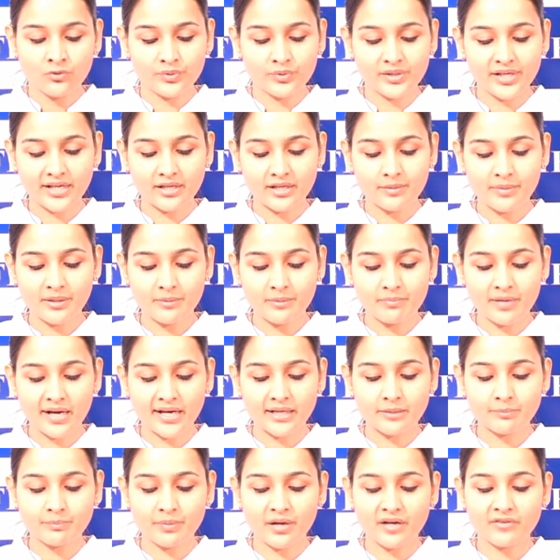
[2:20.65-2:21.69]
We recommend
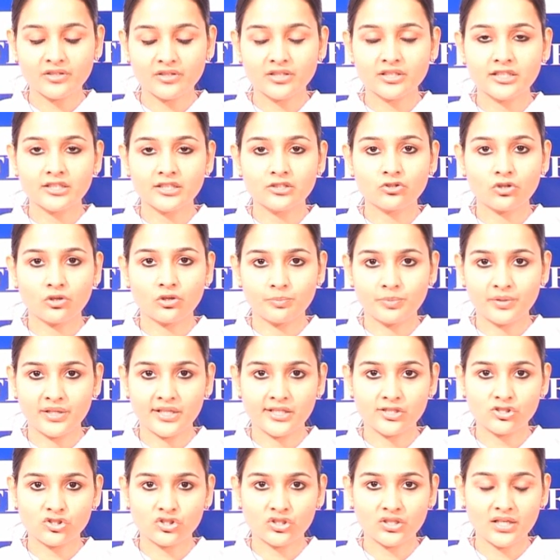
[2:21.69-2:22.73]
buying Power Grid
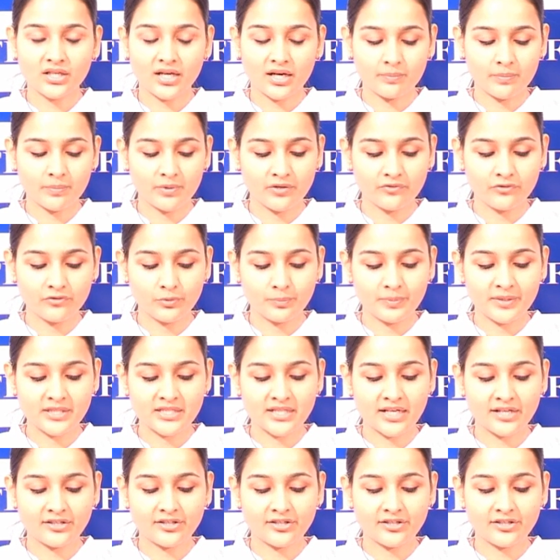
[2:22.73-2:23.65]
Corporation above Rs.